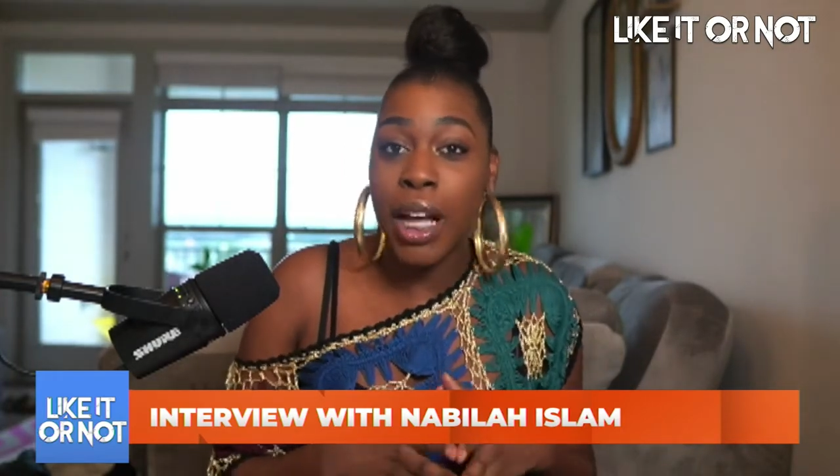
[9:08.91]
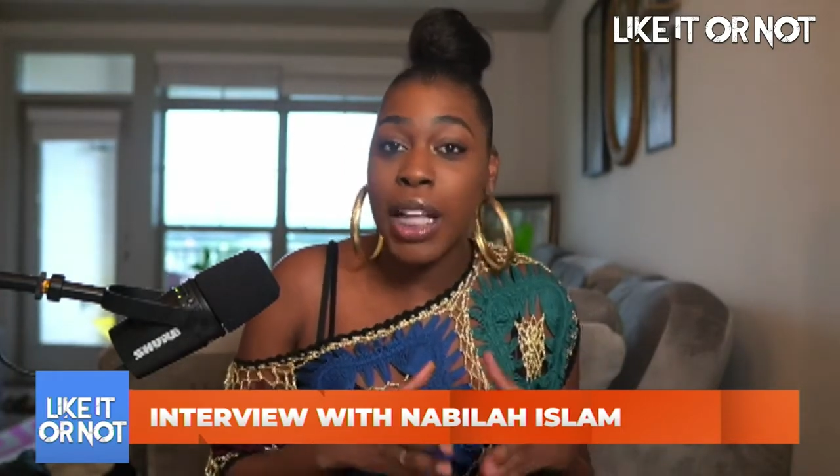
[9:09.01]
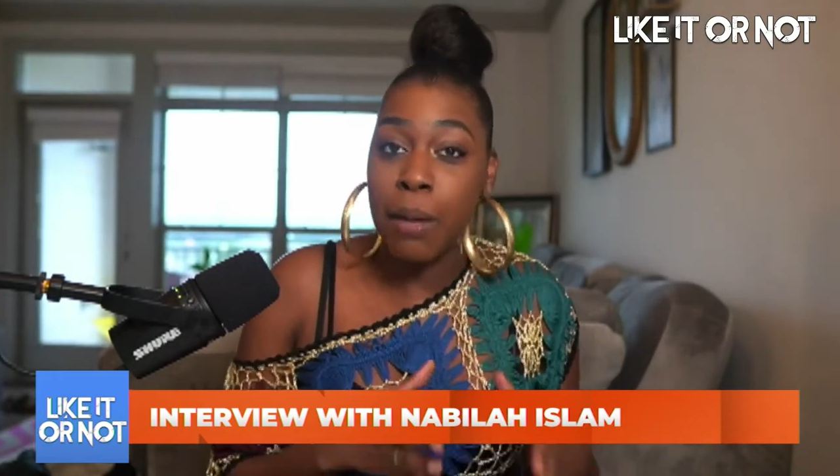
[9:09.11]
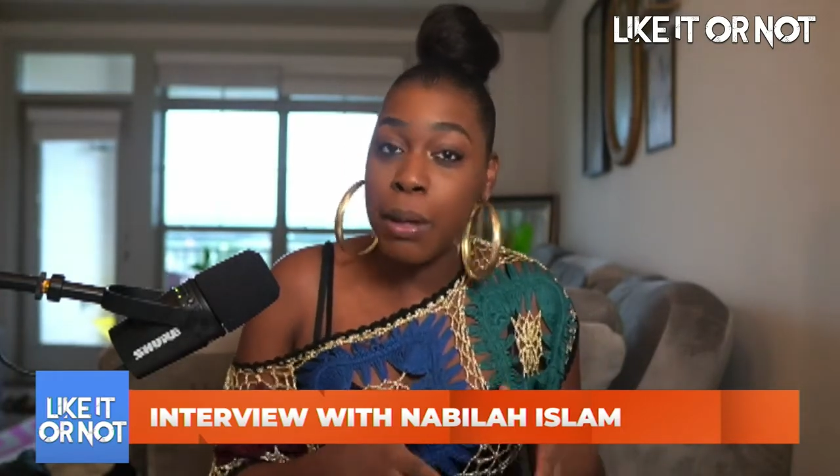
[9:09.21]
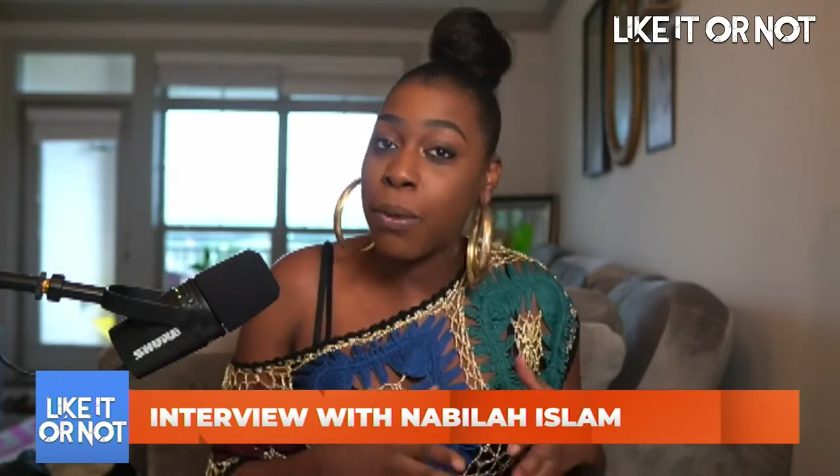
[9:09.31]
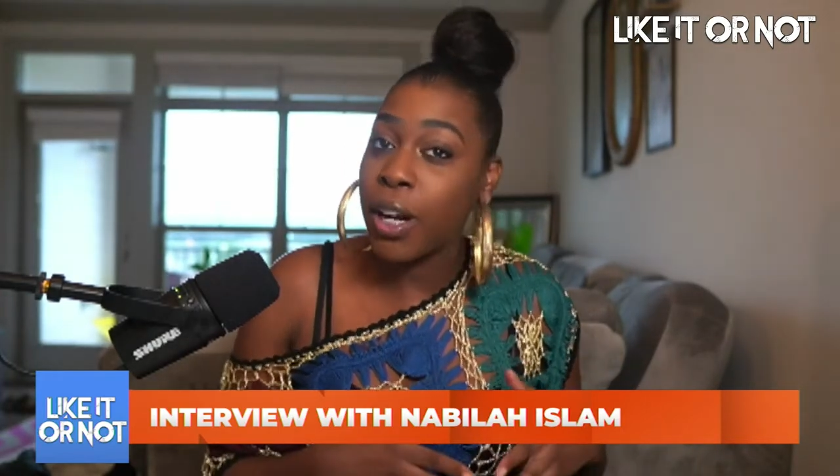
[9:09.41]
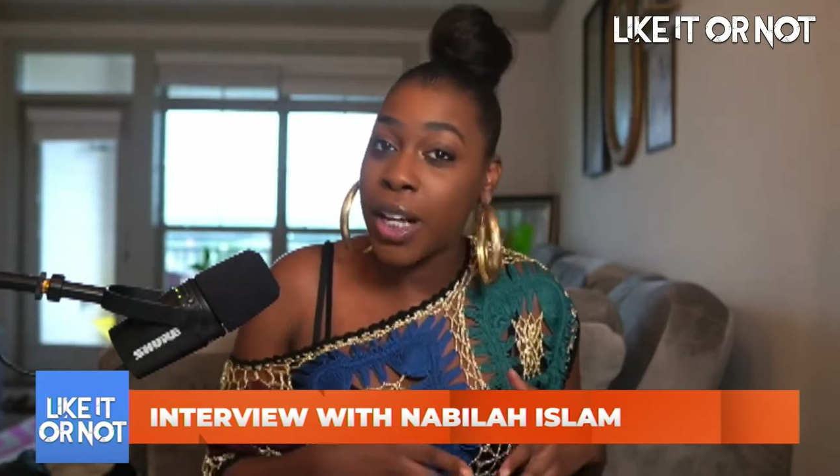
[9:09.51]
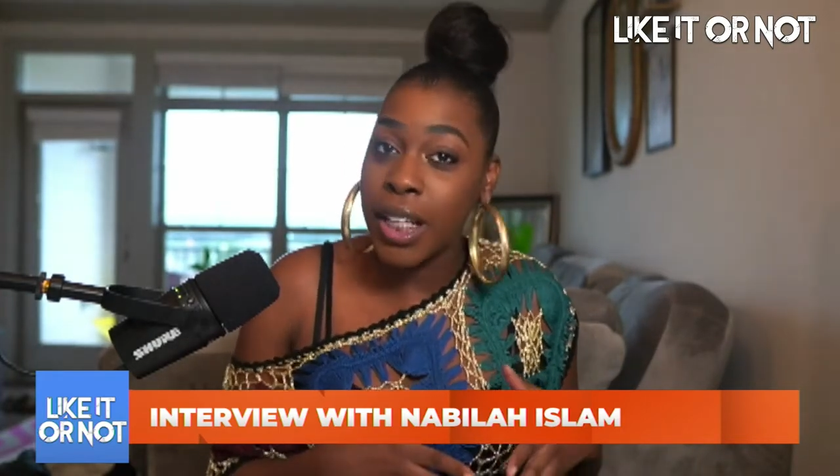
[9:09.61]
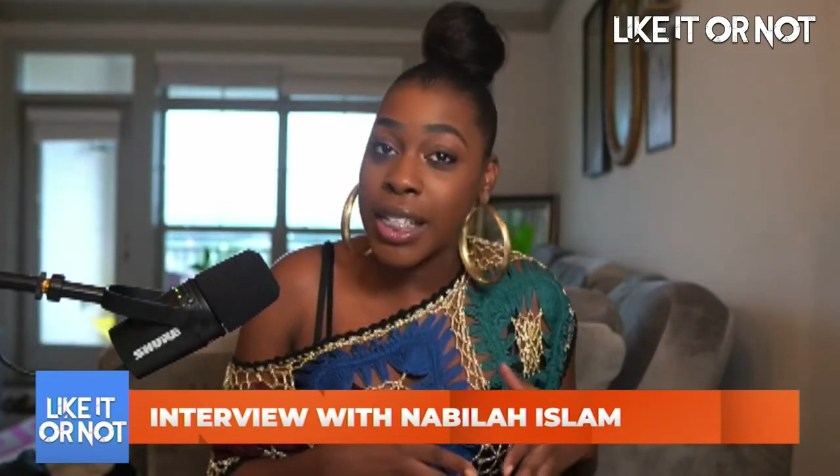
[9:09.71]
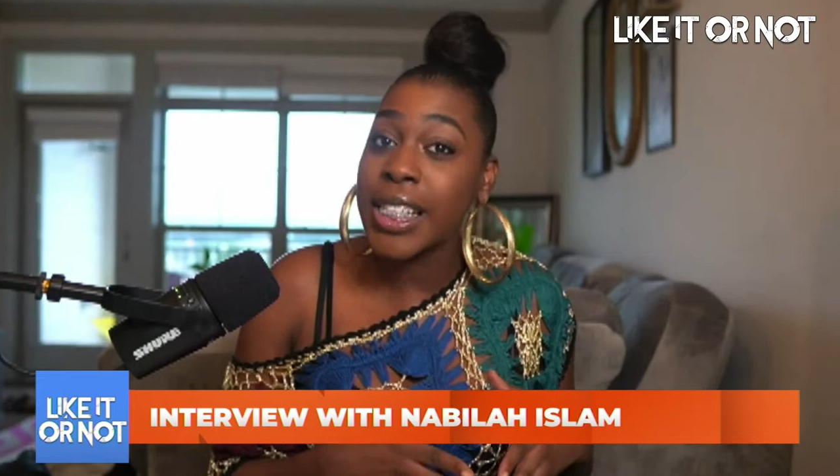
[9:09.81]
a lot of people are going
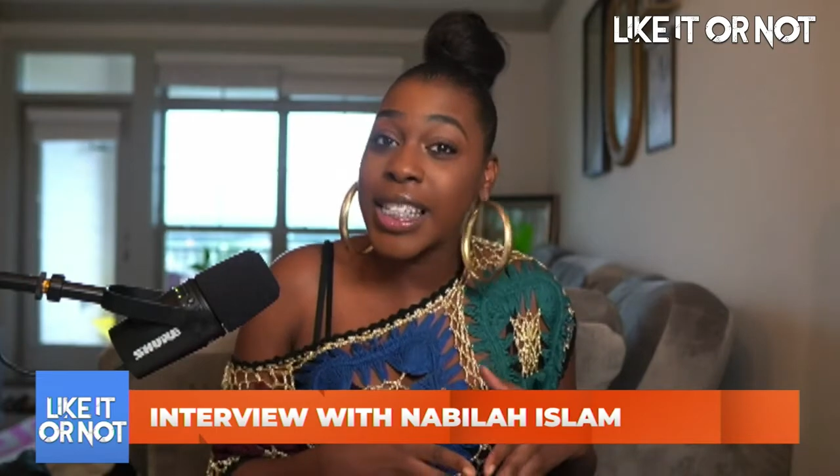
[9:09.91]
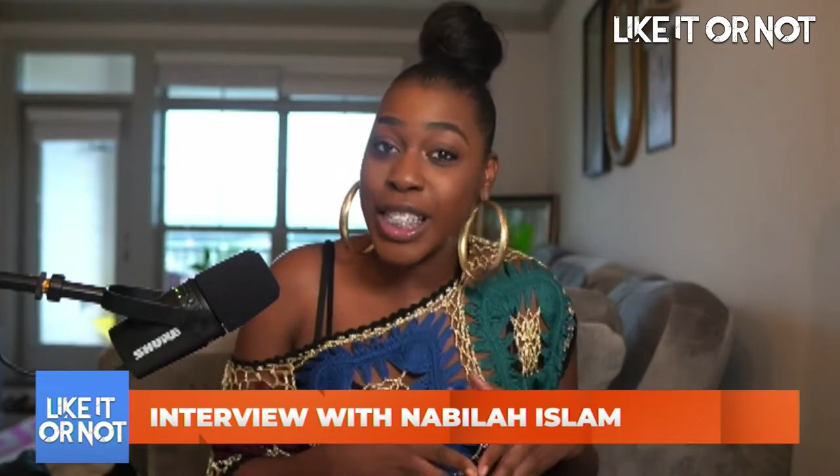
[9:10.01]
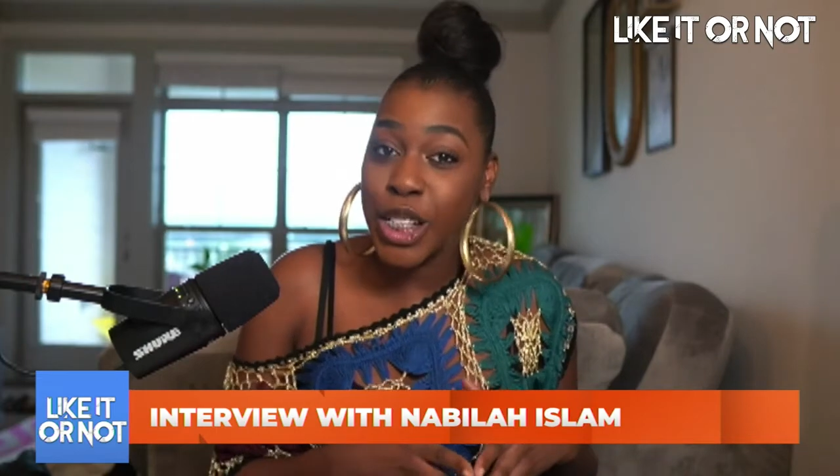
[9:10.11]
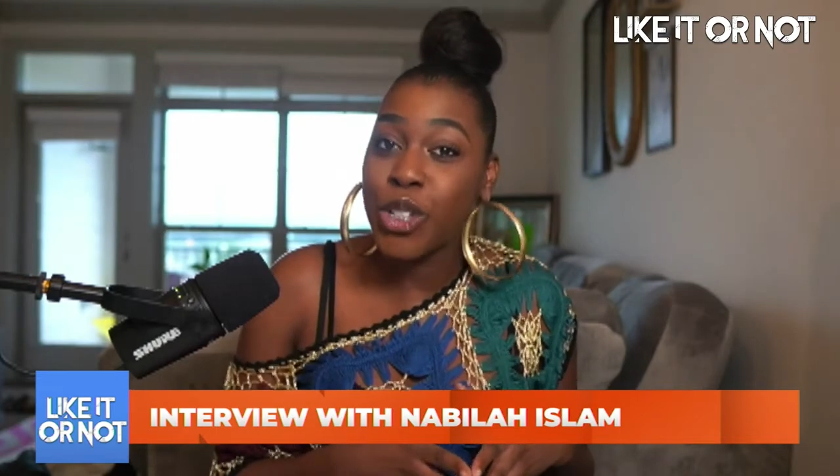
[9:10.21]
to listen to this